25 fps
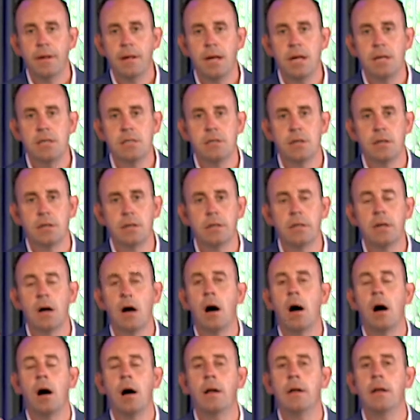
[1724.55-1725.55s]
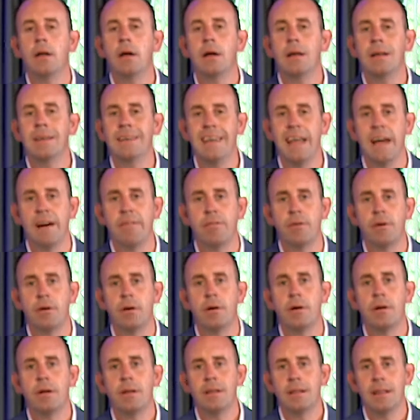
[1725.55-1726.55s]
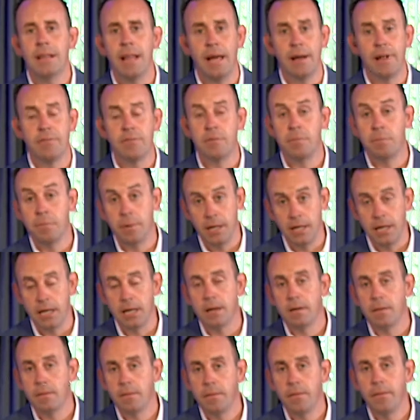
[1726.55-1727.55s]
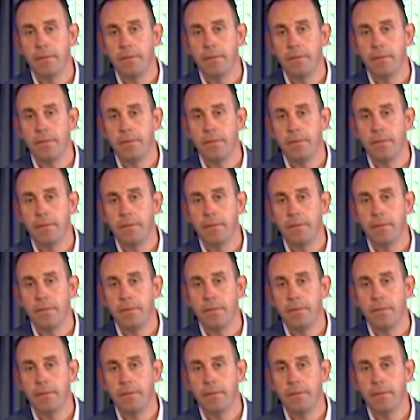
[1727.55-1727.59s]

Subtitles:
he said, God never left me.